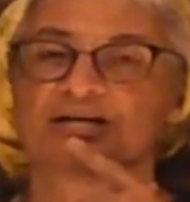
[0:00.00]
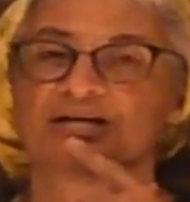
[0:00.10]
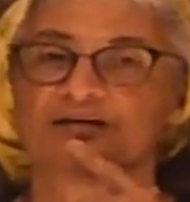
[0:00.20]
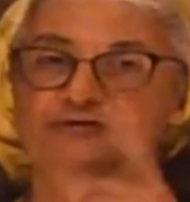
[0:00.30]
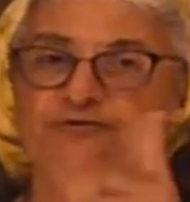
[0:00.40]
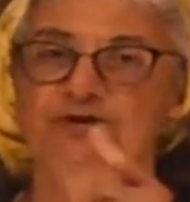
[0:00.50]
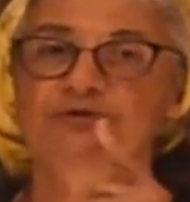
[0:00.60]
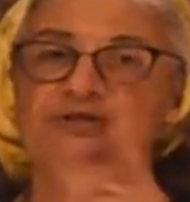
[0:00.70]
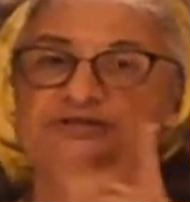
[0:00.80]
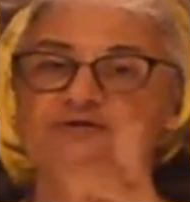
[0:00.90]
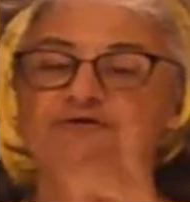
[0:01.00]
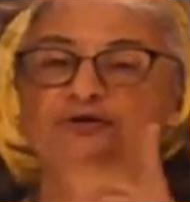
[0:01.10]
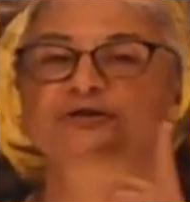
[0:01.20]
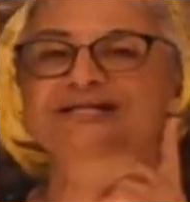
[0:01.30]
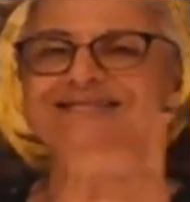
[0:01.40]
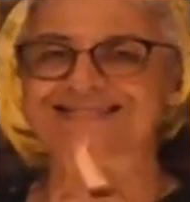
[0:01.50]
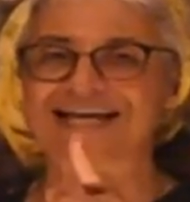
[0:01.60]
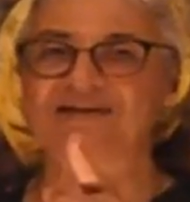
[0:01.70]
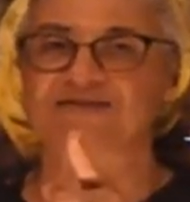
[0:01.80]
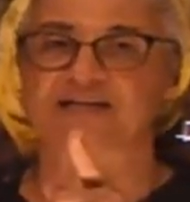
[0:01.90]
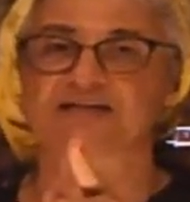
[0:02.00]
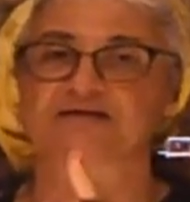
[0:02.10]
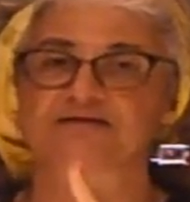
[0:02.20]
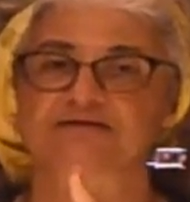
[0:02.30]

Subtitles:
If you notice, the first 7